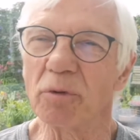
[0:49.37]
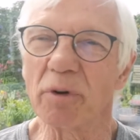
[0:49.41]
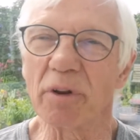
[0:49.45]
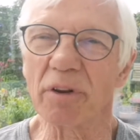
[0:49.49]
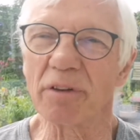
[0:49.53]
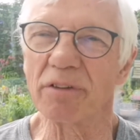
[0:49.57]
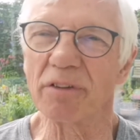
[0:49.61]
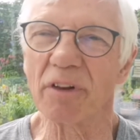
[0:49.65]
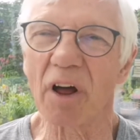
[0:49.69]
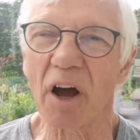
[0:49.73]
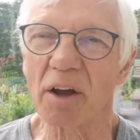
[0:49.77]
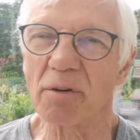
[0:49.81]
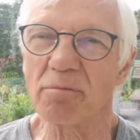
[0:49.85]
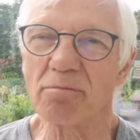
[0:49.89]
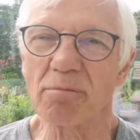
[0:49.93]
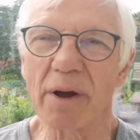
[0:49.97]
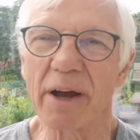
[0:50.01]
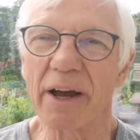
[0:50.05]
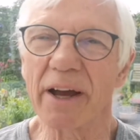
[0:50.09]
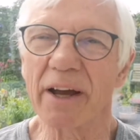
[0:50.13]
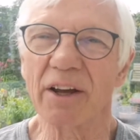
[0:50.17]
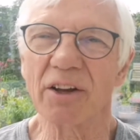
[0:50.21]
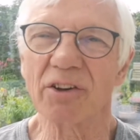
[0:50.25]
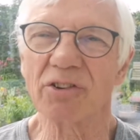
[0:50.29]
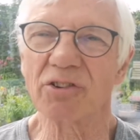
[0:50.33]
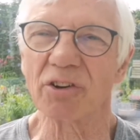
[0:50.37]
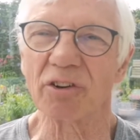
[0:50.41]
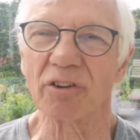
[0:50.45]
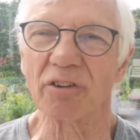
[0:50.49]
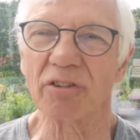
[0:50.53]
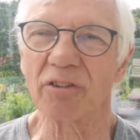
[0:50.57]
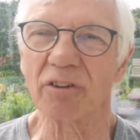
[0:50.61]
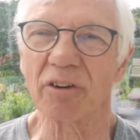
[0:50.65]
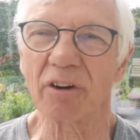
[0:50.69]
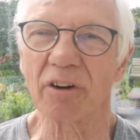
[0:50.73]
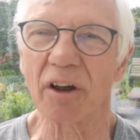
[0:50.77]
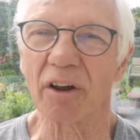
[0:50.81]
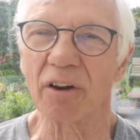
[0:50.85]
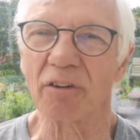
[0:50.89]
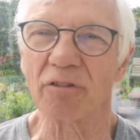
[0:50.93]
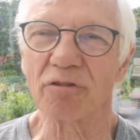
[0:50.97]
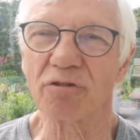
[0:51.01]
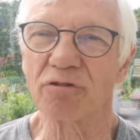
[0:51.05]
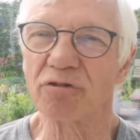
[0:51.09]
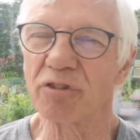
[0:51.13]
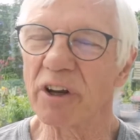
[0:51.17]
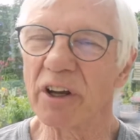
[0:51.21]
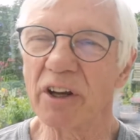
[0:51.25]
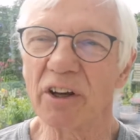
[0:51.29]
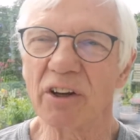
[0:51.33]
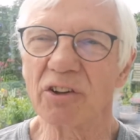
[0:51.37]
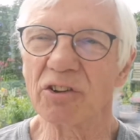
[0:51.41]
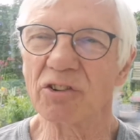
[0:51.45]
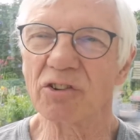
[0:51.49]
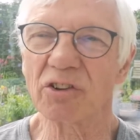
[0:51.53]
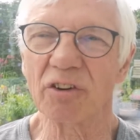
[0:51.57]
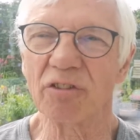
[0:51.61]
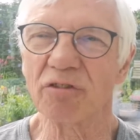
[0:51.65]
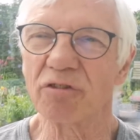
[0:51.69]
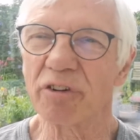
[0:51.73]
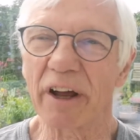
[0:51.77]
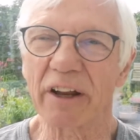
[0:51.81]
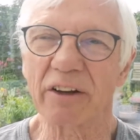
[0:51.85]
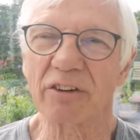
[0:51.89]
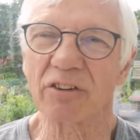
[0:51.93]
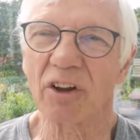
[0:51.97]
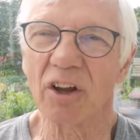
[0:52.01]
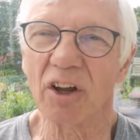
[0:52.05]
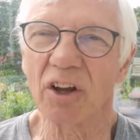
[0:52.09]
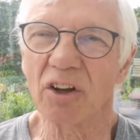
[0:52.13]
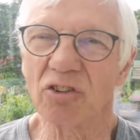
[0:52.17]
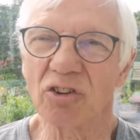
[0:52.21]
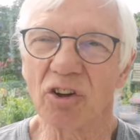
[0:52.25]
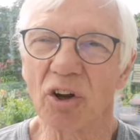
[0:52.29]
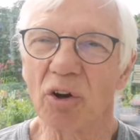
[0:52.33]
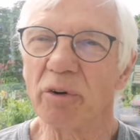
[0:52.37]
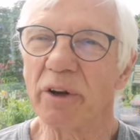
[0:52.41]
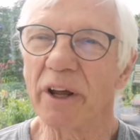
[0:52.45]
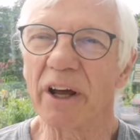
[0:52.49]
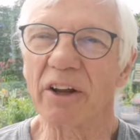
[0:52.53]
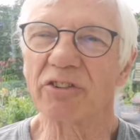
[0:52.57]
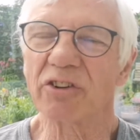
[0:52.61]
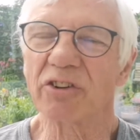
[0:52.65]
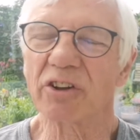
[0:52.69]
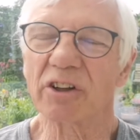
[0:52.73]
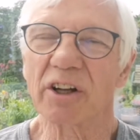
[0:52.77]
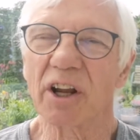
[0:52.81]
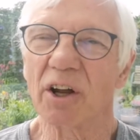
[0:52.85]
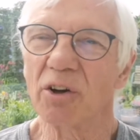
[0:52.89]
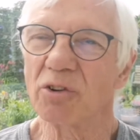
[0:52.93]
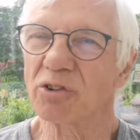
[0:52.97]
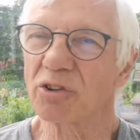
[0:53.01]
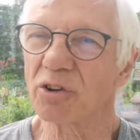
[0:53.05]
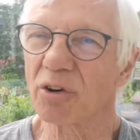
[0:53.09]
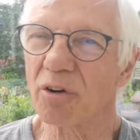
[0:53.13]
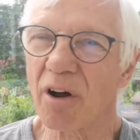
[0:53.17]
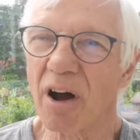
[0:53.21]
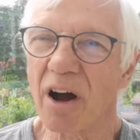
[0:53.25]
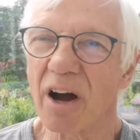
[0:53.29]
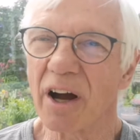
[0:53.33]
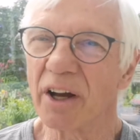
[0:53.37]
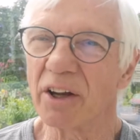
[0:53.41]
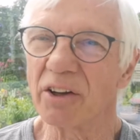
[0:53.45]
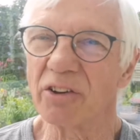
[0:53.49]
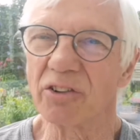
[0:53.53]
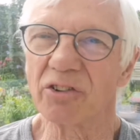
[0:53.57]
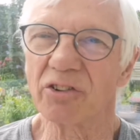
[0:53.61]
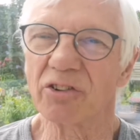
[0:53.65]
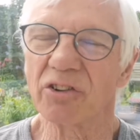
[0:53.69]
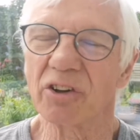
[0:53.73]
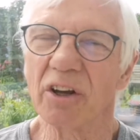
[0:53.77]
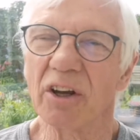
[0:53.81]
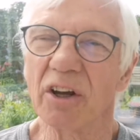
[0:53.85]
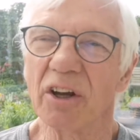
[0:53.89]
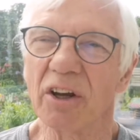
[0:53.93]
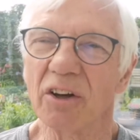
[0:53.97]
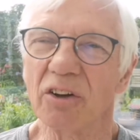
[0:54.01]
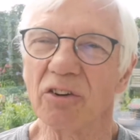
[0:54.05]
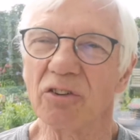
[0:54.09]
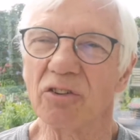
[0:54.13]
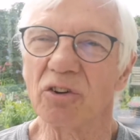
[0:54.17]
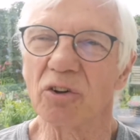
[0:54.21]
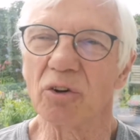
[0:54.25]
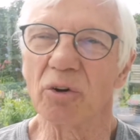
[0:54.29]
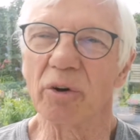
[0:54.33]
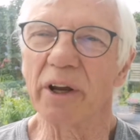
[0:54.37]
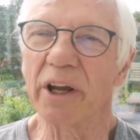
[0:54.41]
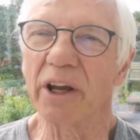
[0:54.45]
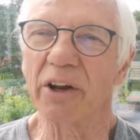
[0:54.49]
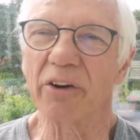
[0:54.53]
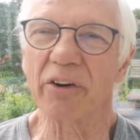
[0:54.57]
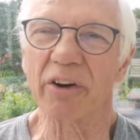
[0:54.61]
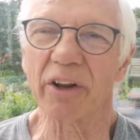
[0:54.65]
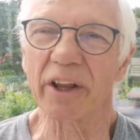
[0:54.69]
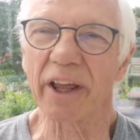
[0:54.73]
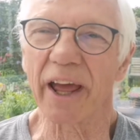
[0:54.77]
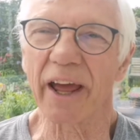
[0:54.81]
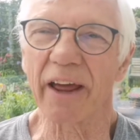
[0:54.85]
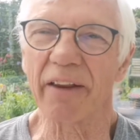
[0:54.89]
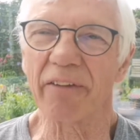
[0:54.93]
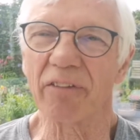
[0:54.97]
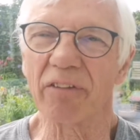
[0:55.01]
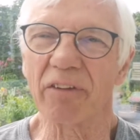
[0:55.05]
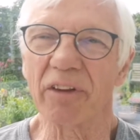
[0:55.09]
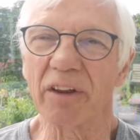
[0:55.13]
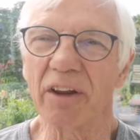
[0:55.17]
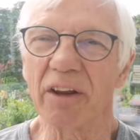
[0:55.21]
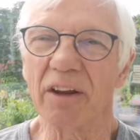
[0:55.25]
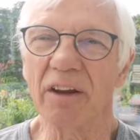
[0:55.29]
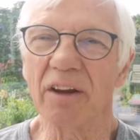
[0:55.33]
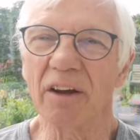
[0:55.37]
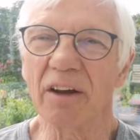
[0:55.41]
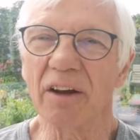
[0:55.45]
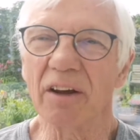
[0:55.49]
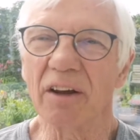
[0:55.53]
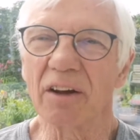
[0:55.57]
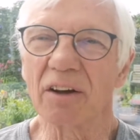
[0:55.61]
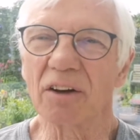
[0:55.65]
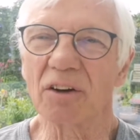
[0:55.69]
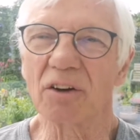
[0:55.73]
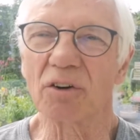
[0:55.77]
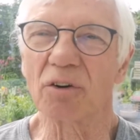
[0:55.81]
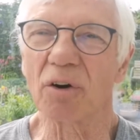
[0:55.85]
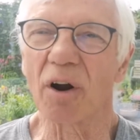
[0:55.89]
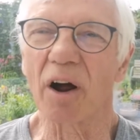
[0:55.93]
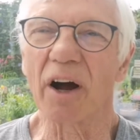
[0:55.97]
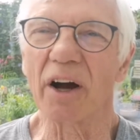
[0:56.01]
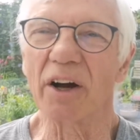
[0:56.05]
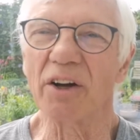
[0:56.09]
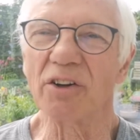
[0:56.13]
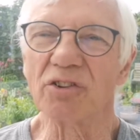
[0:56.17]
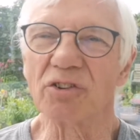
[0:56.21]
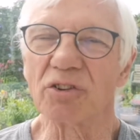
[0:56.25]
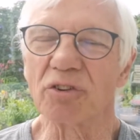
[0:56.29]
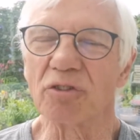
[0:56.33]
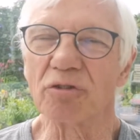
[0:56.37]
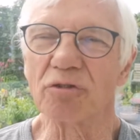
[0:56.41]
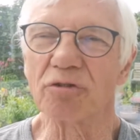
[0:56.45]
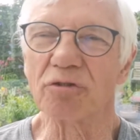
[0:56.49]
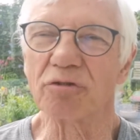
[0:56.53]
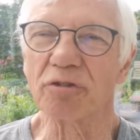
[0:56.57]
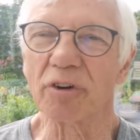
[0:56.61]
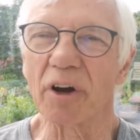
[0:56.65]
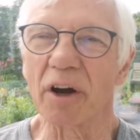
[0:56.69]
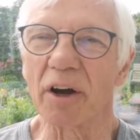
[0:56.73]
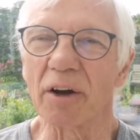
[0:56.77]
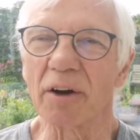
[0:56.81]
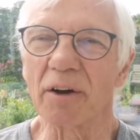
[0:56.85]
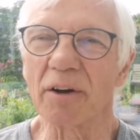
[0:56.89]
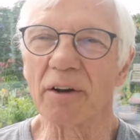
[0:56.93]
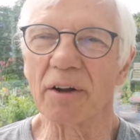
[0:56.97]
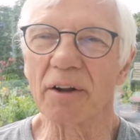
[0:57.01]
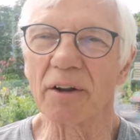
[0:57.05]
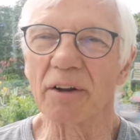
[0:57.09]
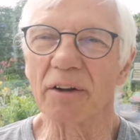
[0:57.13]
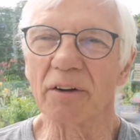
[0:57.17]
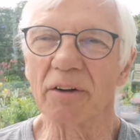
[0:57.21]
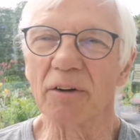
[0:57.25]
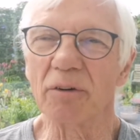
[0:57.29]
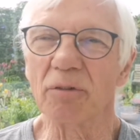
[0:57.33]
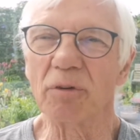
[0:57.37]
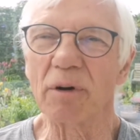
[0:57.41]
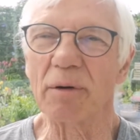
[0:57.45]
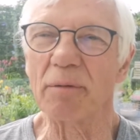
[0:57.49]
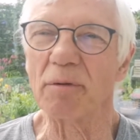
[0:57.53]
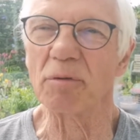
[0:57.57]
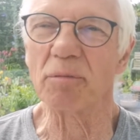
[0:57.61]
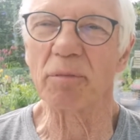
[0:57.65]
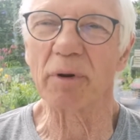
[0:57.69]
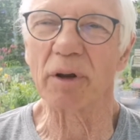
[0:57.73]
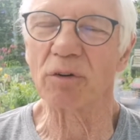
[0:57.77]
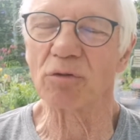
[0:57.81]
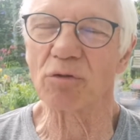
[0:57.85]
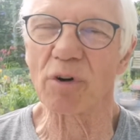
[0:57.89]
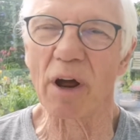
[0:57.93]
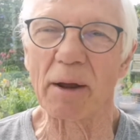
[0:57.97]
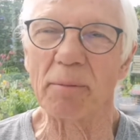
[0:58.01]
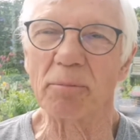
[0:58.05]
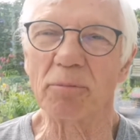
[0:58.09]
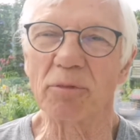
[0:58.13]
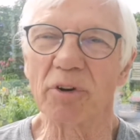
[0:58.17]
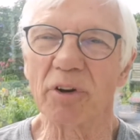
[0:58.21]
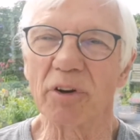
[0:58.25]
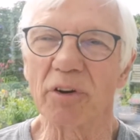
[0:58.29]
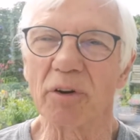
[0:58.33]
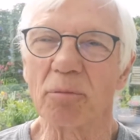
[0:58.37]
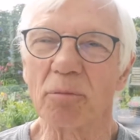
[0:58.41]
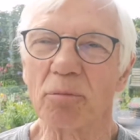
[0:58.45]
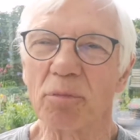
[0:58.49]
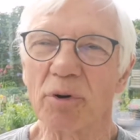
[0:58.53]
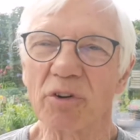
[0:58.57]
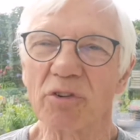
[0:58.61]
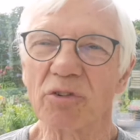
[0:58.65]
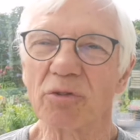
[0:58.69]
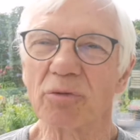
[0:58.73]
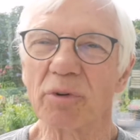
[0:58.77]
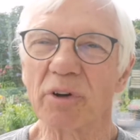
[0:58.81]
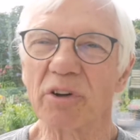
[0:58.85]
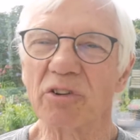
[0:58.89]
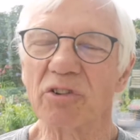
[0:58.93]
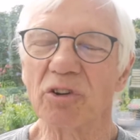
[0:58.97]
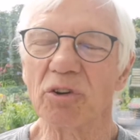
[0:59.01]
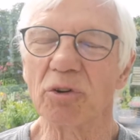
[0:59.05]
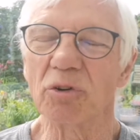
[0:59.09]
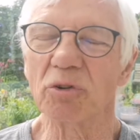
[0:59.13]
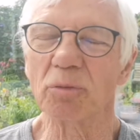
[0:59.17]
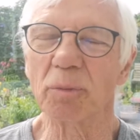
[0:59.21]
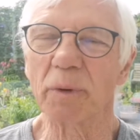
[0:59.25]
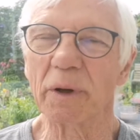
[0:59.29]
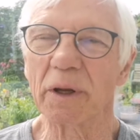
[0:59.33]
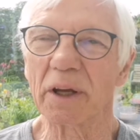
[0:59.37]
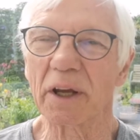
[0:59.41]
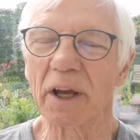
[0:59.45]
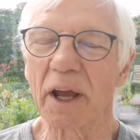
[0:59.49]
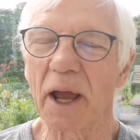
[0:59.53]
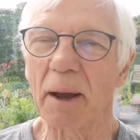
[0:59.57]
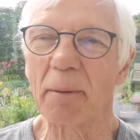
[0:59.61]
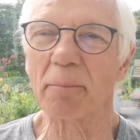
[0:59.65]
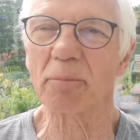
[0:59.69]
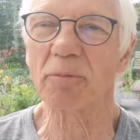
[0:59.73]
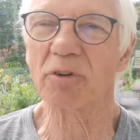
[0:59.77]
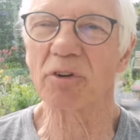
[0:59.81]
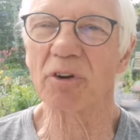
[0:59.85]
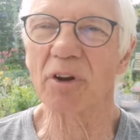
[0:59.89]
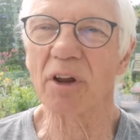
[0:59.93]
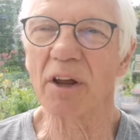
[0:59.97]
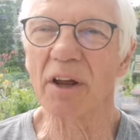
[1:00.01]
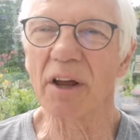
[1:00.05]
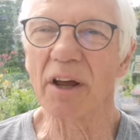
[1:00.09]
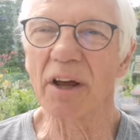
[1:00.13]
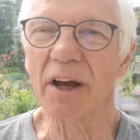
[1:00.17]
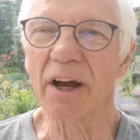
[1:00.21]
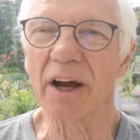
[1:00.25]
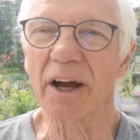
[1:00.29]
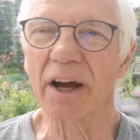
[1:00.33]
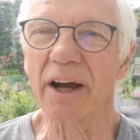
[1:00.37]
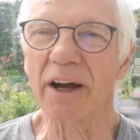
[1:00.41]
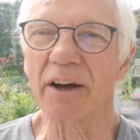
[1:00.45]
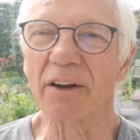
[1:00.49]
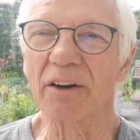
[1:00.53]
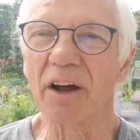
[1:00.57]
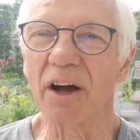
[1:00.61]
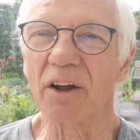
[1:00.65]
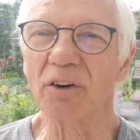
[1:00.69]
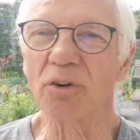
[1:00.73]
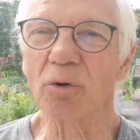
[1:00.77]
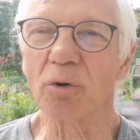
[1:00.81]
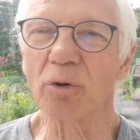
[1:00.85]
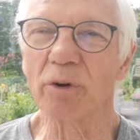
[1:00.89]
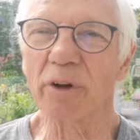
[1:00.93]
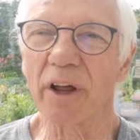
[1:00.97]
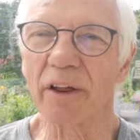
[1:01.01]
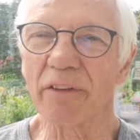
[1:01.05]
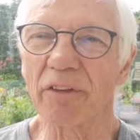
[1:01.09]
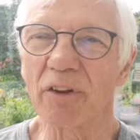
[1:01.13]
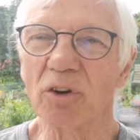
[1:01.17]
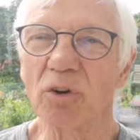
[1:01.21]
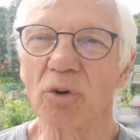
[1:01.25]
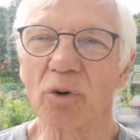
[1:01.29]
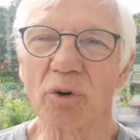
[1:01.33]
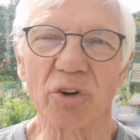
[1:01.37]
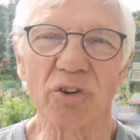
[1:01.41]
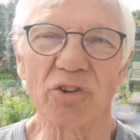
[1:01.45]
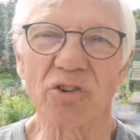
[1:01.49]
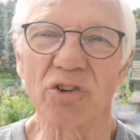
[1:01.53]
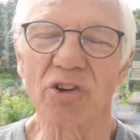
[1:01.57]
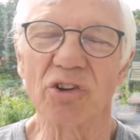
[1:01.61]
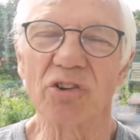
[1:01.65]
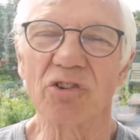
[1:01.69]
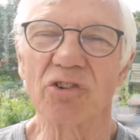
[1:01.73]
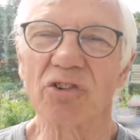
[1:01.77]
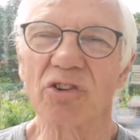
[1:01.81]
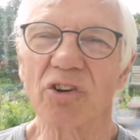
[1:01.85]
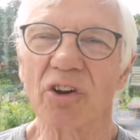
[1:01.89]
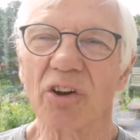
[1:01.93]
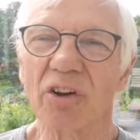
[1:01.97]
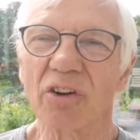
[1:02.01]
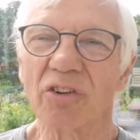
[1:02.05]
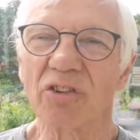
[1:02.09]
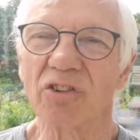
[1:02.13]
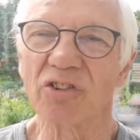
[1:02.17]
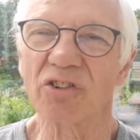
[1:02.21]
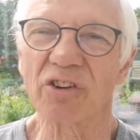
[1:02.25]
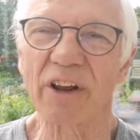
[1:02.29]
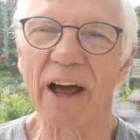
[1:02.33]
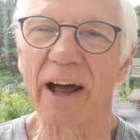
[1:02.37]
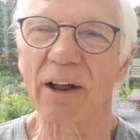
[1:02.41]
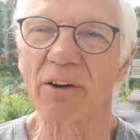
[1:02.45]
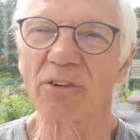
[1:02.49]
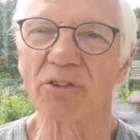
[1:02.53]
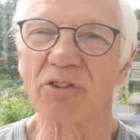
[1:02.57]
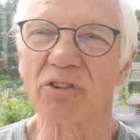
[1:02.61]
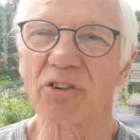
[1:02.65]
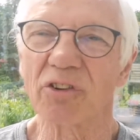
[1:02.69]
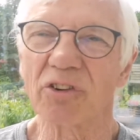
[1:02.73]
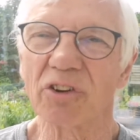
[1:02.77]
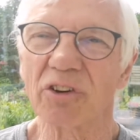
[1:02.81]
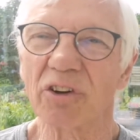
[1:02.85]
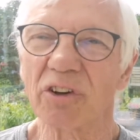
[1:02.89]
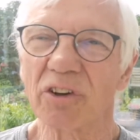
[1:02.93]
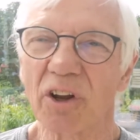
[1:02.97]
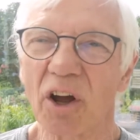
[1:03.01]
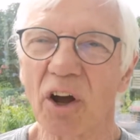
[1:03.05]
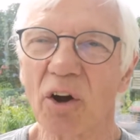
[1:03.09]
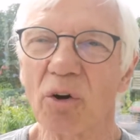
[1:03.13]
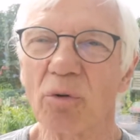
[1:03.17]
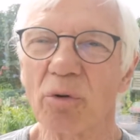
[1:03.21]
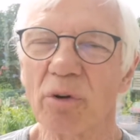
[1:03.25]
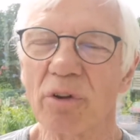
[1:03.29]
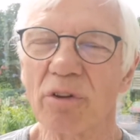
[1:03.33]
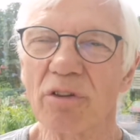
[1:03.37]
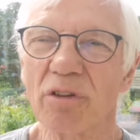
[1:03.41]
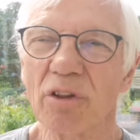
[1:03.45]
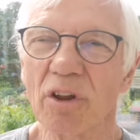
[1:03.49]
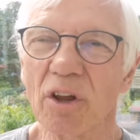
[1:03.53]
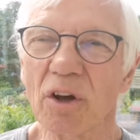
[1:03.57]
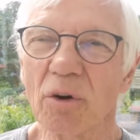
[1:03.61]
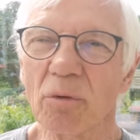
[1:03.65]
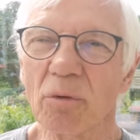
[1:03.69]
with nightmares and fears. In fact, she only had to close her eyes to hear again the cries of women being raped in the prison where she was being kept, and all the other noises and sounds that go with